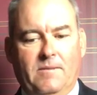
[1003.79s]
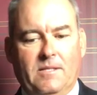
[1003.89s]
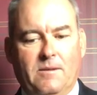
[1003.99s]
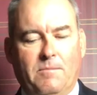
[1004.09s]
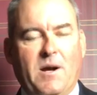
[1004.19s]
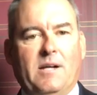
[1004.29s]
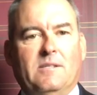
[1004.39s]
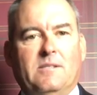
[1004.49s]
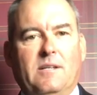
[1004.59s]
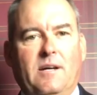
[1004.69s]
It's a
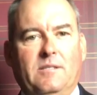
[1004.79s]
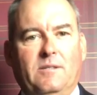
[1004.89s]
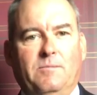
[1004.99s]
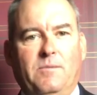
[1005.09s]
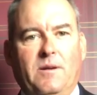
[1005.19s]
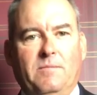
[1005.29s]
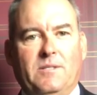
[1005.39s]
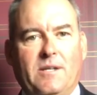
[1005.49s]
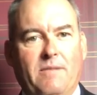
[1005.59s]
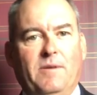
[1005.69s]
practice that I do pretty
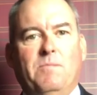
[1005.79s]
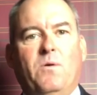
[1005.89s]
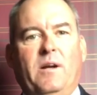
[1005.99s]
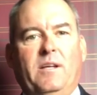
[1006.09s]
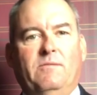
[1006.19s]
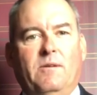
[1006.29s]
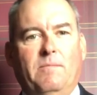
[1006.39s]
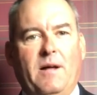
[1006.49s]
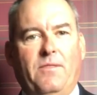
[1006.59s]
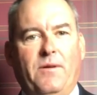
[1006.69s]
much every morning for
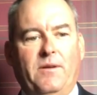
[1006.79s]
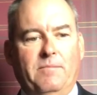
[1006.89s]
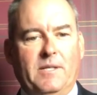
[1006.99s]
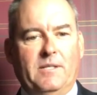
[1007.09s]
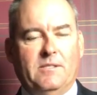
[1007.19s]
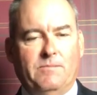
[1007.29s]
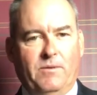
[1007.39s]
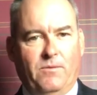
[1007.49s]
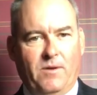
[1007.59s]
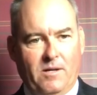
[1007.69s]
about 30 minutes
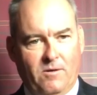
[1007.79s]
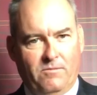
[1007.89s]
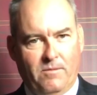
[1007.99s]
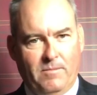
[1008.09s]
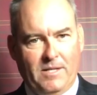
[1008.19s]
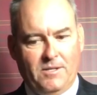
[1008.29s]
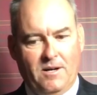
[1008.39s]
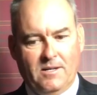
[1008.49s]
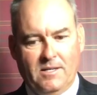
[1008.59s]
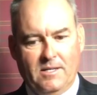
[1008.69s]
before I go for my
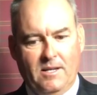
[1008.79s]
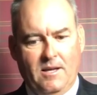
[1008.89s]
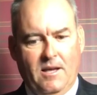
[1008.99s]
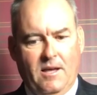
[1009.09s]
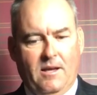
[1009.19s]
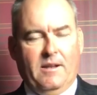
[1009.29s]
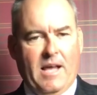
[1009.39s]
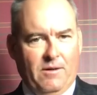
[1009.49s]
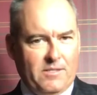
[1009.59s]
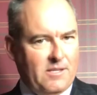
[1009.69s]
jog, and
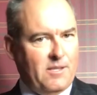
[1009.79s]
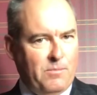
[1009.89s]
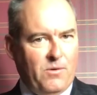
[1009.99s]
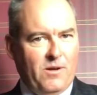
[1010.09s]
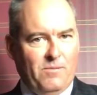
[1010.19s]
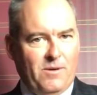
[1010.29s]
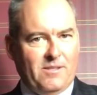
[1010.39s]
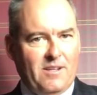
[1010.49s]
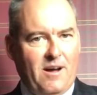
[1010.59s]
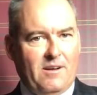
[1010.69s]
now it's at the point where
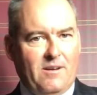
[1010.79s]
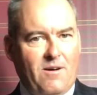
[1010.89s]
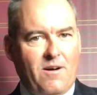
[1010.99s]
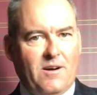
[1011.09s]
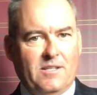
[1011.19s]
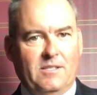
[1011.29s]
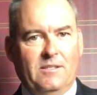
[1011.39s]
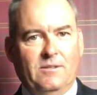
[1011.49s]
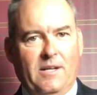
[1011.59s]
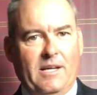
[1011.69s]
it's not hard to
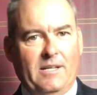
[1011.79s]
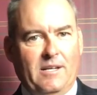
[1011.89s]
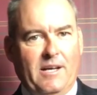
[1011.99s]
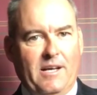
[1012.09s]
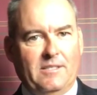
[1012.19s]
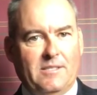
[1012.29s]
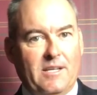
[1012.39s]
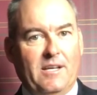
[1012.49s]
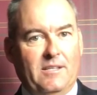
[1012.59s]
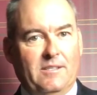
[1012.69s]
do. I hate to
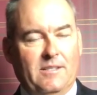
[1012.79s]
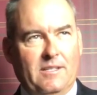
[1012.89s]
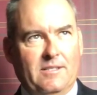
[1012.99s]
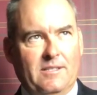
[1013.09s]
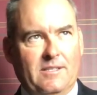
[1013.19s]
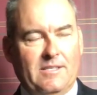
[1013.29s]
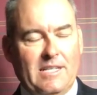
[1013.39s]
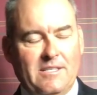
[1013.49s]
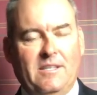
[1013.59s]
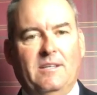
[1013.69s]
say it's
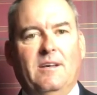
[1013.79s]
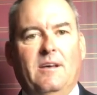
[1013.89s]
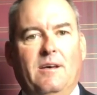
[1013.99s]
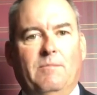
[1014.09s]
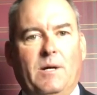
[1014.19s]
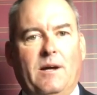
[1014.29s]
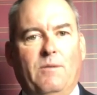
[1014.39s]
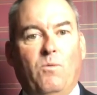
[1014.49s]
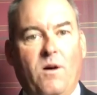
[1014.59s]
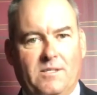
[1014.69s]
easy, but I
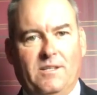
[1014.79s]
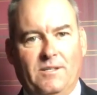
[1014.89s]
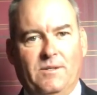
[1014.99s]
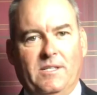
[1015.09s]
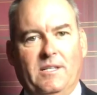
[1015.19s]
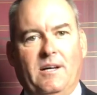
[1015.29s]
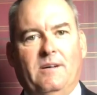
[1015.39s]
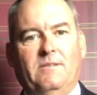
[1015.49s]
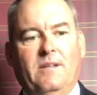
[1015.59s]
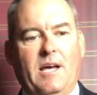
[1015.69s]
want to do it
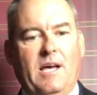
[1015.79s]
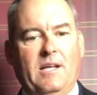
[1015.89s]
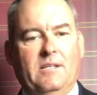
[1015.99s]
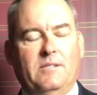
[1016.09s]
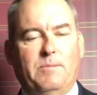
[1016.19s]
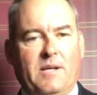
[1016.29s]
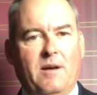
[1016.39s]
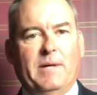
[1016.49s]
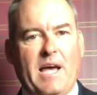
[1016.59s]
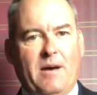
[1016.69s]
now, and it's
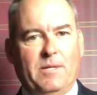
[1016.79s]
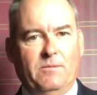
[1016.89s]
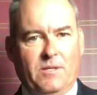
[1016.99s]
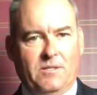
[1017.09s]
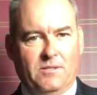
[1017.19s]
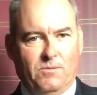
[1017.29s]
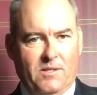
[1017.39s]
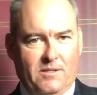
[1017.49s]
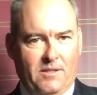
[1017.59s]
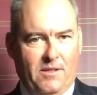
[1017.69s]
become a habit, which is
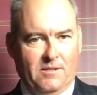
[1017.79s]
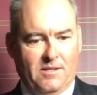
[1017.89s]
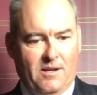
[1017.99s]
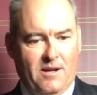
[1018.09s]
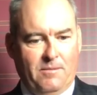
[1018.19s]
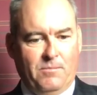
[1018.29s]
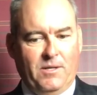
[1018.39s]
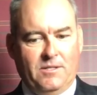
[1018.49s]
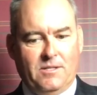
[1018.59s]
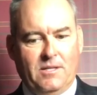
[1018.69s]
one of the things that I
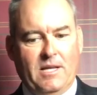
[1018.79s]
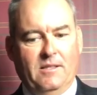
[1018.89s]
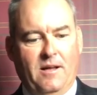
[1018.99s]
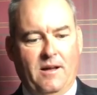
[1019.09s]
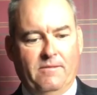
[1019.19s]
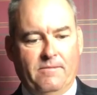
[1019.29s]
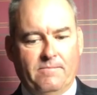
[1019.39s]
preach in life.